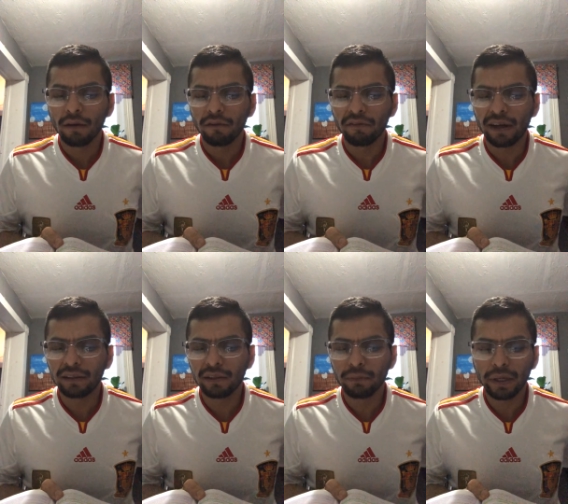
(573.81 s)

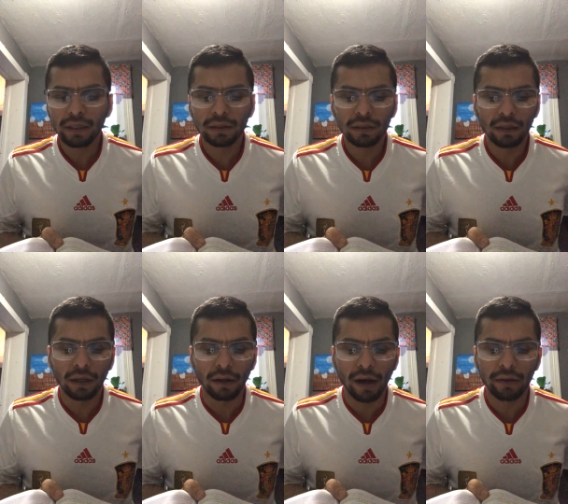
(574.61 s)
finding mixed
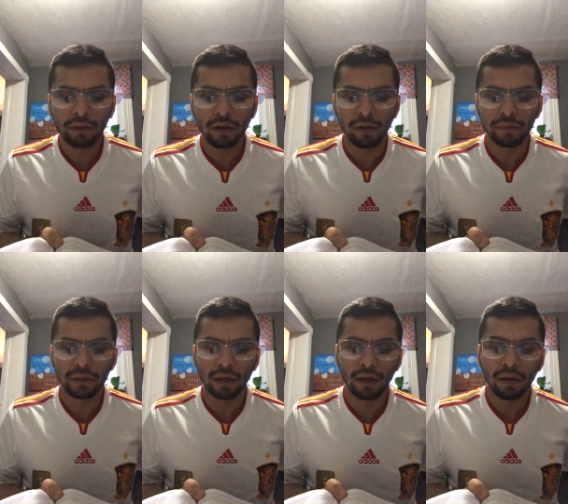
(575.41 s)
outcomes
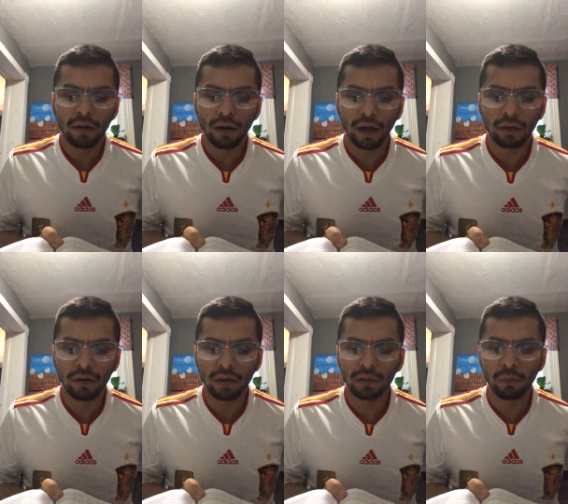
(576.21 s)

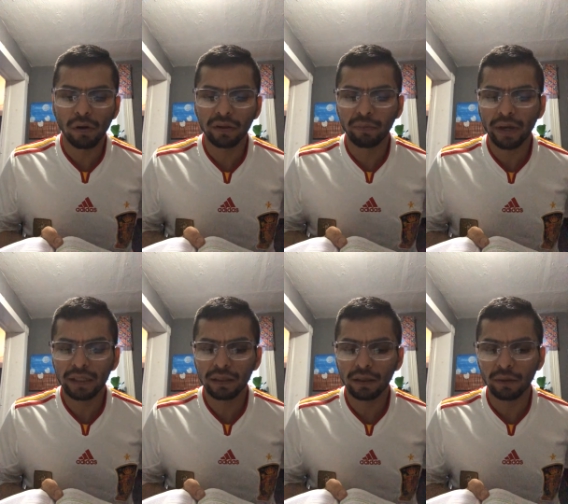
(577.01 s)
across both
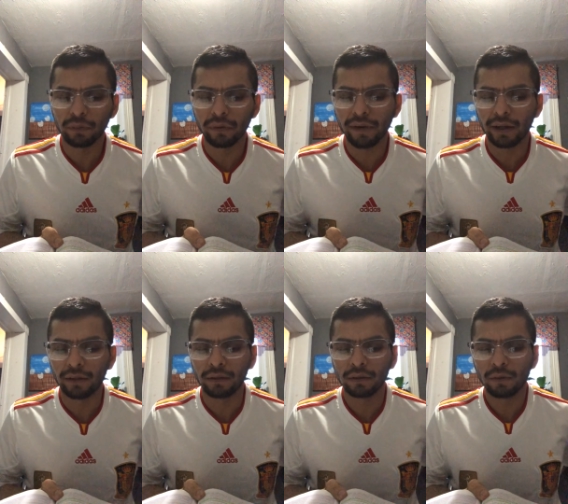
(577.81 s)
patient and
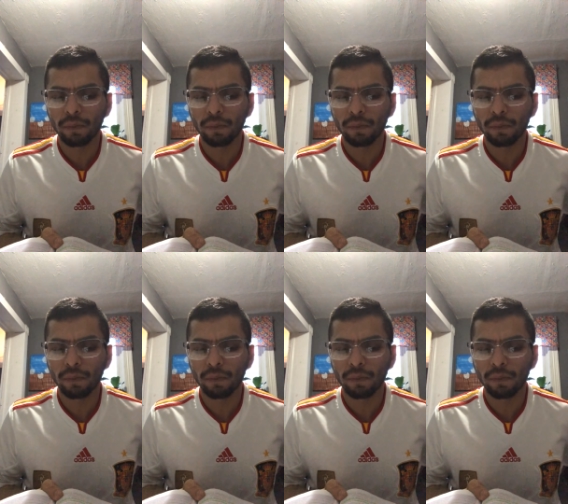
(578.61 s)
providers,